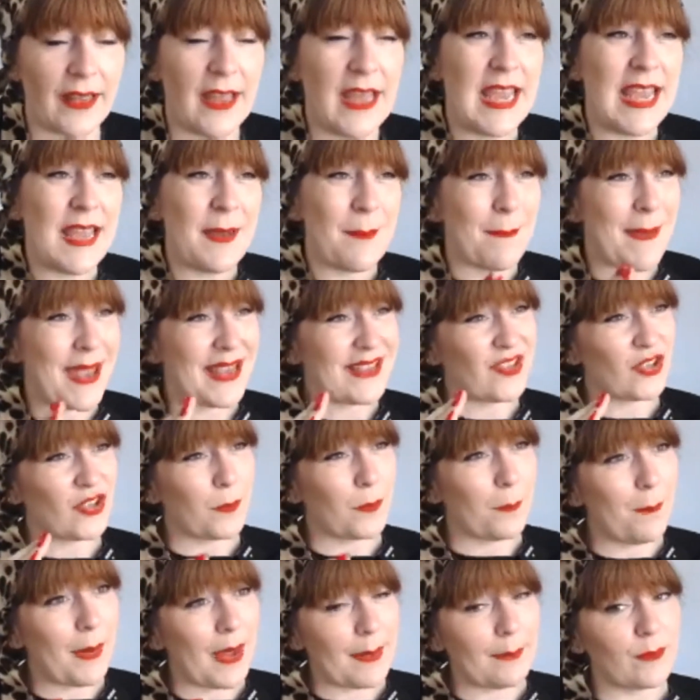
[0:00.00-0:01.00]
It makes your
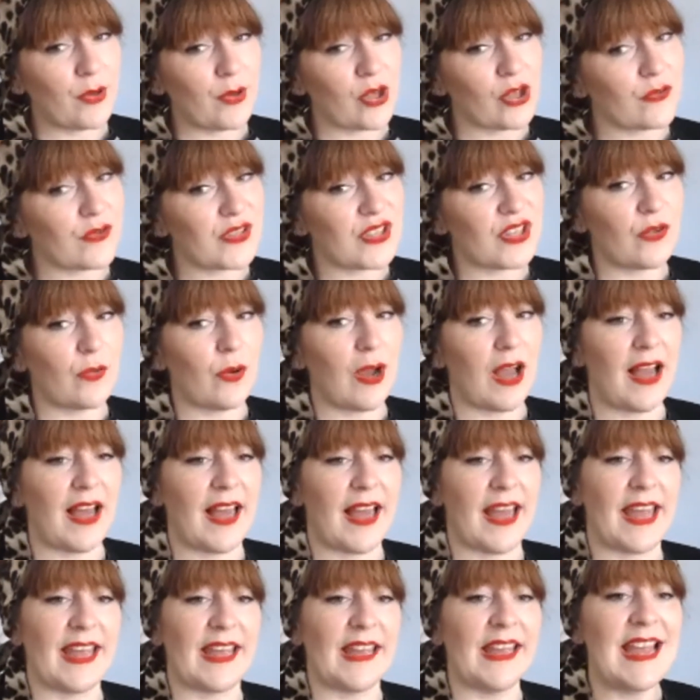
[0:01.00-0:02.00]
bum go too
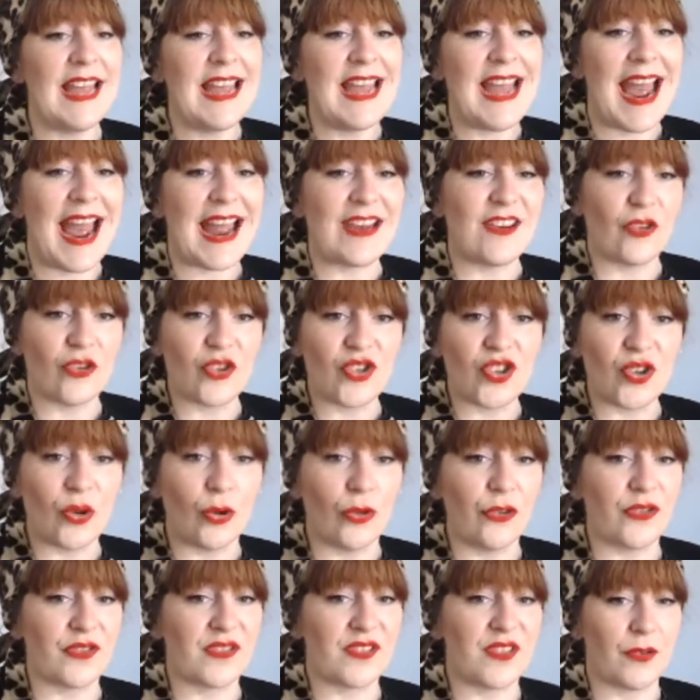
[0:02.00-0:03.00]
high and your
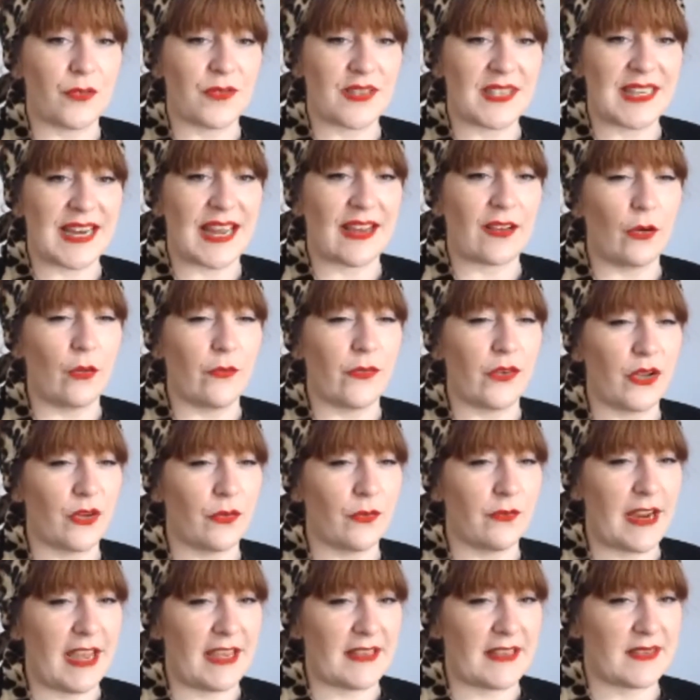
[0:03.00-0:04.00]
shoulders don't stack over your
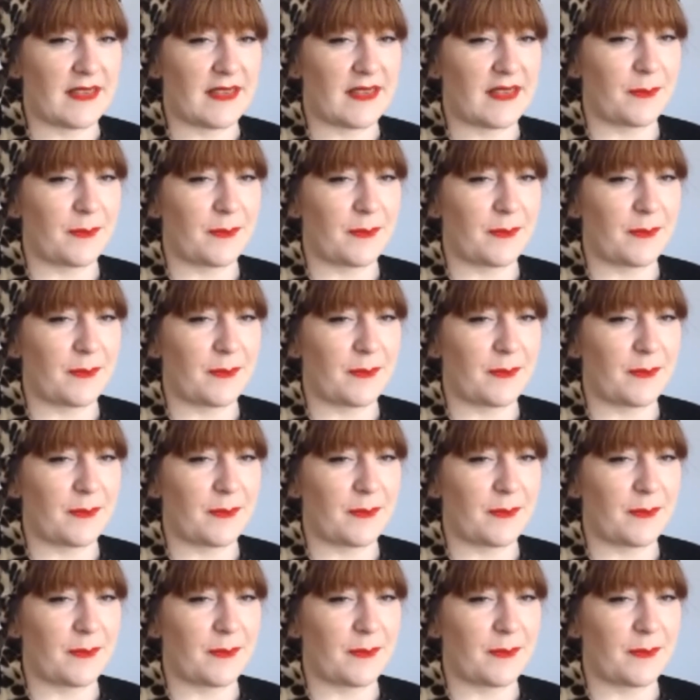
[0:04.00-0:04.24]
wrists.